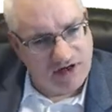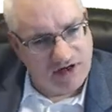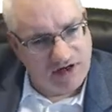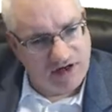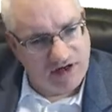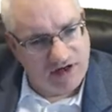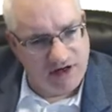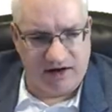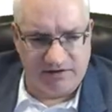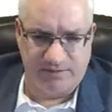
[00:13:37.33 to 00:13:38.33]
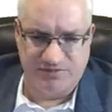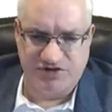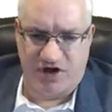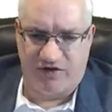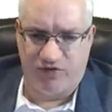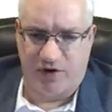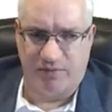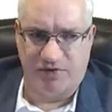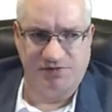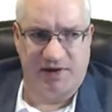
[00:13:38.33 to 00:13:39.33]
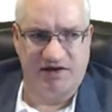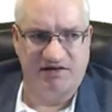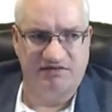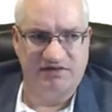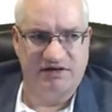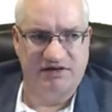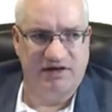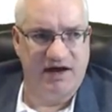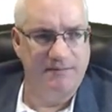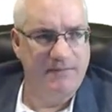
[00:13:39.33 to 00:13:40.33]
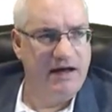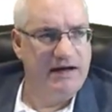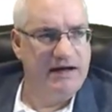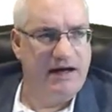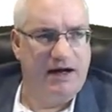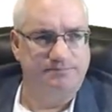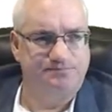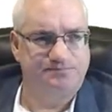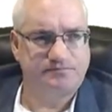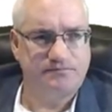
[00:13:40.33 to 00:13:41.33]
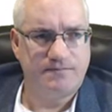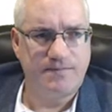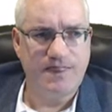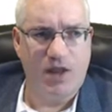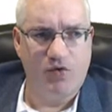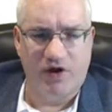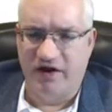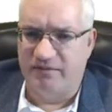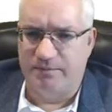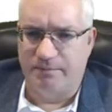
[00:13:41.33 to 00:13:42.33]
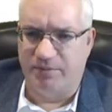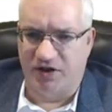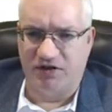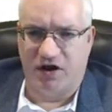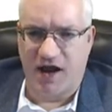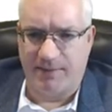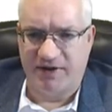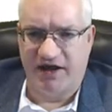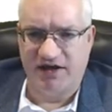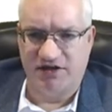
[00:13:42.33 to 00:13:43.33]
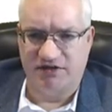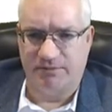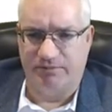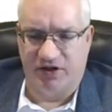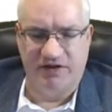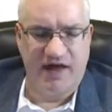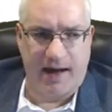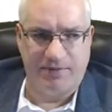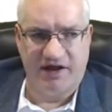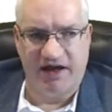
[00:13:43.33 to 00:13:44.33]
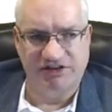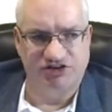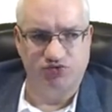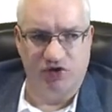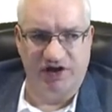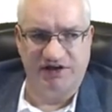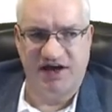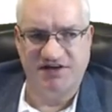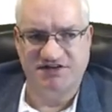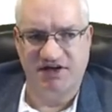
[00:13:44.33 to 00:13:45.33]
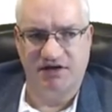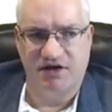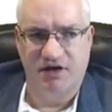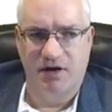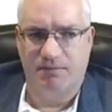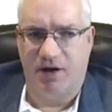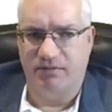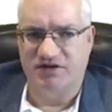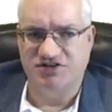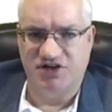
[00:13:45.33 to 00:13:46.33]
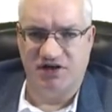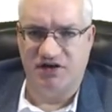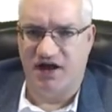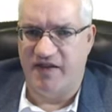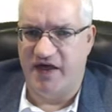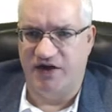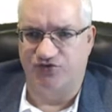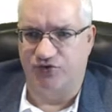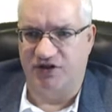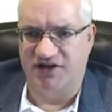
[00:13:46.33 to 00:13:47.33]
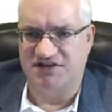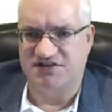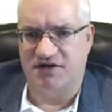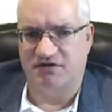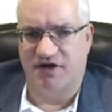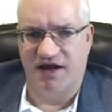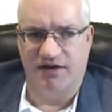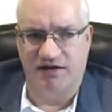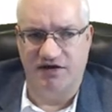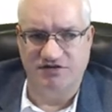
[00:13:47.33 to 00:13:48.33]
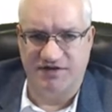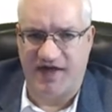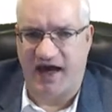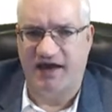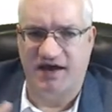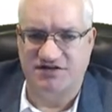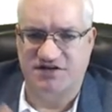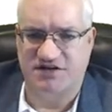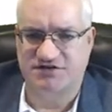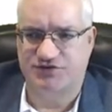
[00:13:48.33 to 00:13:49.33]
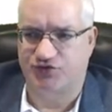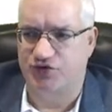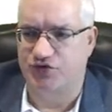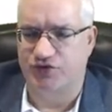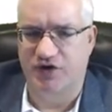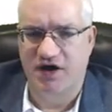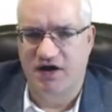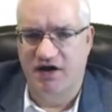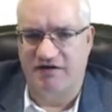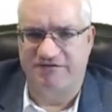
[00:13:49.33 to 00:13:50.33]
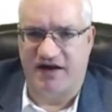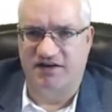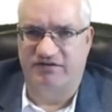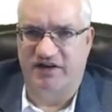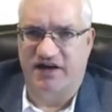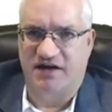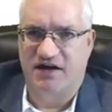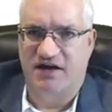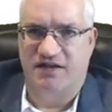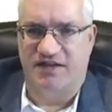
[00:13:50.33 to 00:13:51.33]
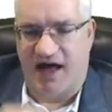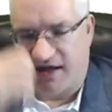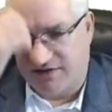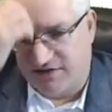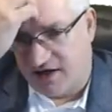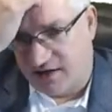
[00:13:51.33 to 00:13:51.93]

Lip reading: from a software perspective. Okay, we're going to build our the application. We're going to test it, publish it, and then release it. Right, and that gets us through effectively that